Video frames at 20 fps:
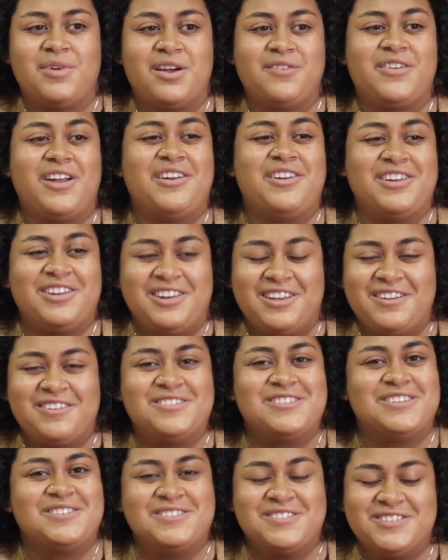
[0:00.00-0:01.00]
very new.
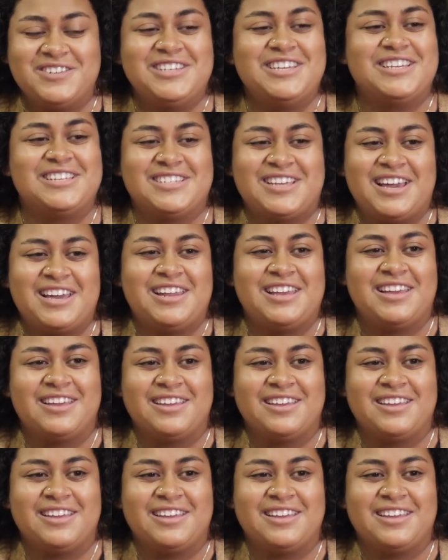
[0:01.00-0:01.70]
So it was really exciting.